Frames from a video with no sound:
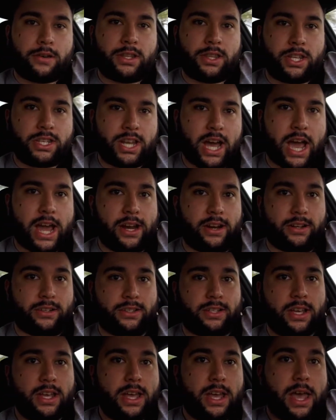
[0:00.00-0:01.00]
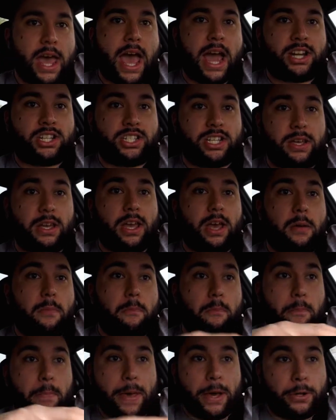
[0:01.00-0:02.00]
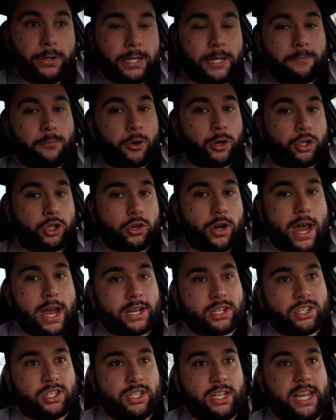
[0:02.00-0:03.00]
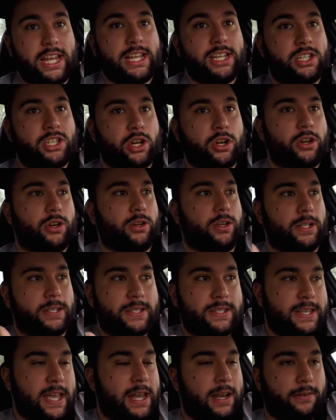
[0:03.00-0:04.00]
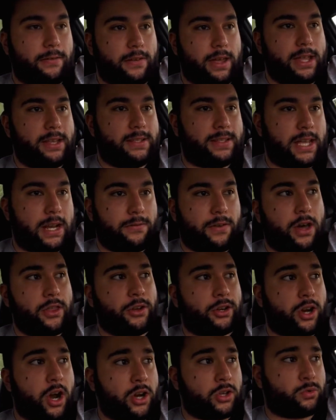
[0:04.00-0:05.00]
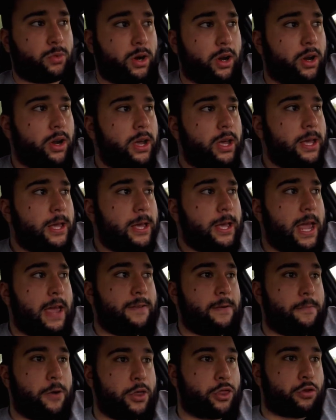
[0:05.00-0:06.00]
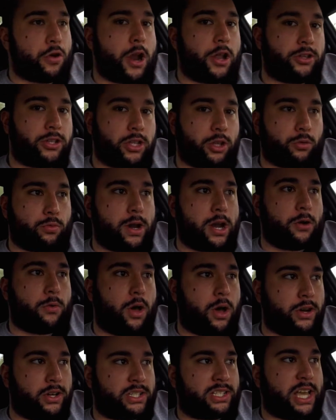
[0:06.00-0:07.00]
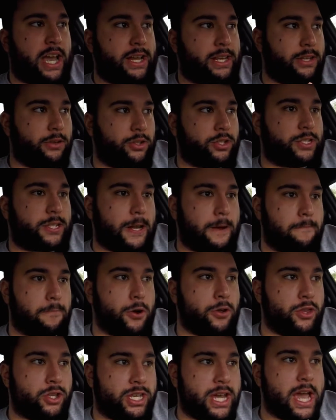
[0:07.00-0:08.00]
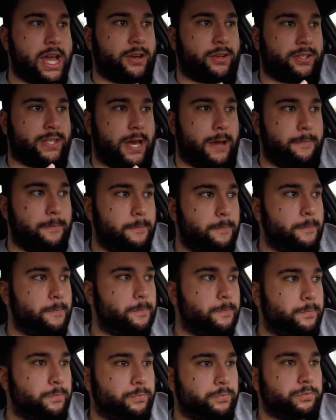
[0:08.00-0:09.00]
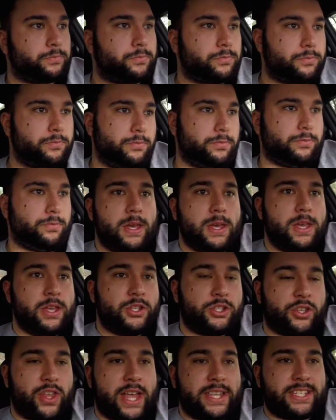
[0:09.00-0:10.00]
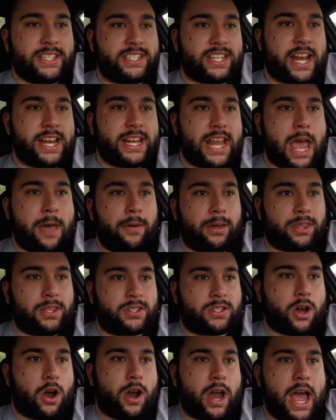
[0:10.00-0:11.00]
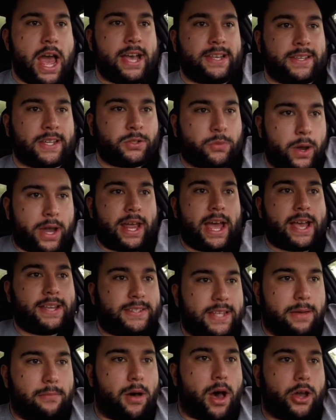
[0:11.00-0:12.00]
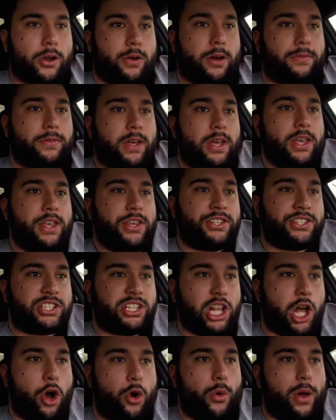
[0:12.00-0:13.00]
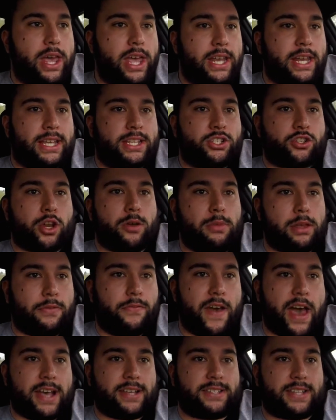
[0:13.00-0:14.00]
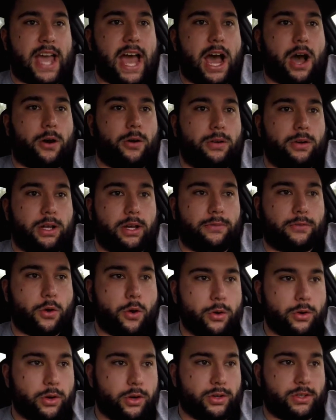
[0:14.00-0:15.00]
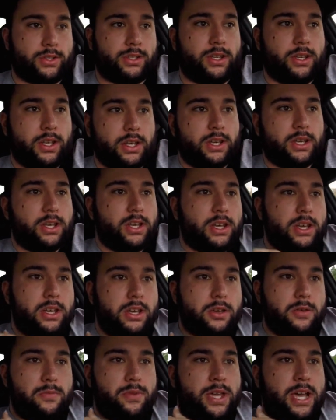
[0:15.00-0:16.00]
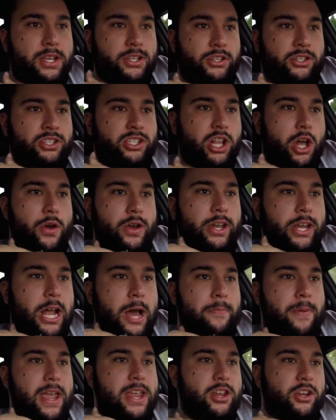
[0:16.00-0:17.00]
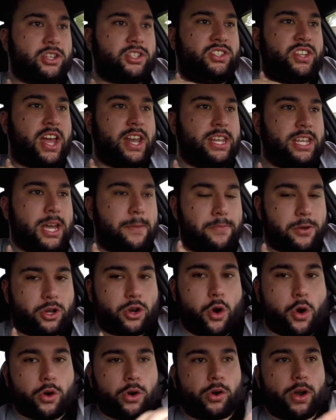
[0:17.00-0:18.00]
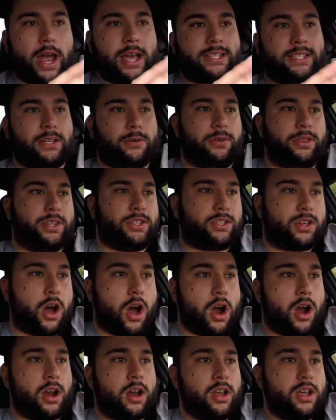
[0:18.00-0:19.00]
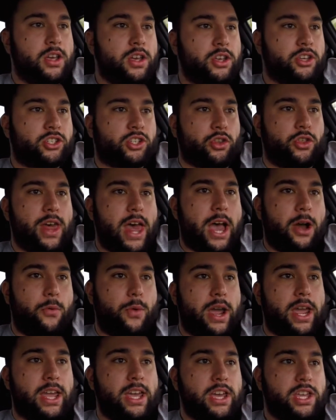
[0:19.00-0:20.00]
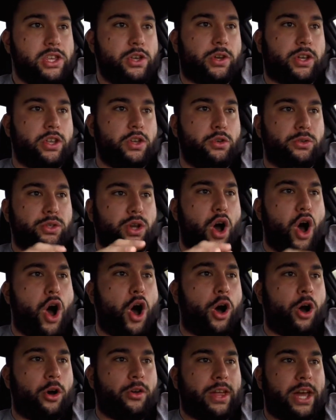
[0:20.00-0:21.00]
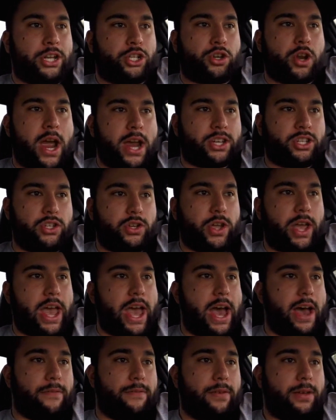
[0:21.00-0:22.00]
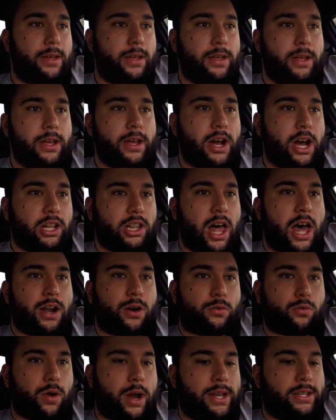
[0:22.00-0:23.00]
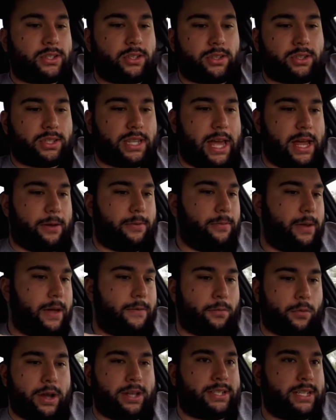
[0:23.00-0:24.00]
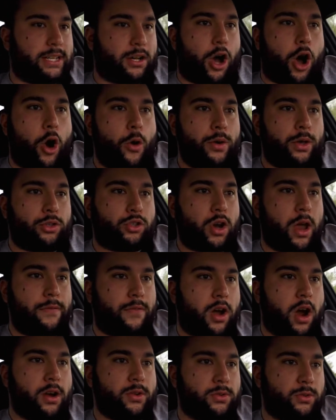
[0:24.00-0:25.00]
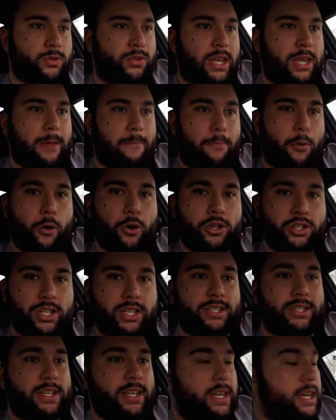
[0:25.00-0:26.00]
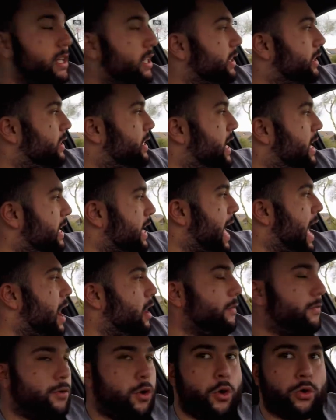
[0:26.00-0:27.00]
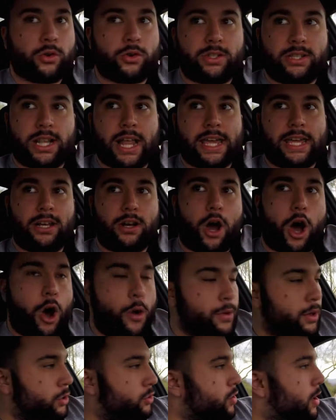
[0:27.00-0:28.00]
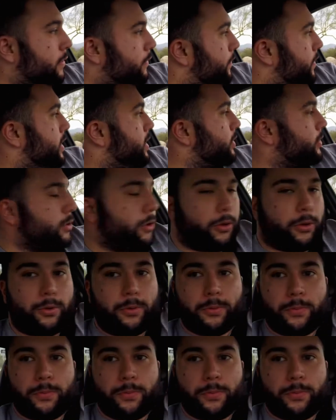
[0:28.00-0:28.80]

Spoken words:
in the tires, actually building more traction in turn, instead of other cars where if you put throttle to the rear while you're sliding, you're just going to burn the tires up. So that's a dynamic this car has. That's why it has motto of slow in, extremely fast out of corners. Because you're slowing it up and you're setting up your corner exit with this car, so that way you can use all that traction you have. A lot of racers that have raced like all-wheel drive cars will say the Porsches take out of corners like an all-wheel drive vehicle.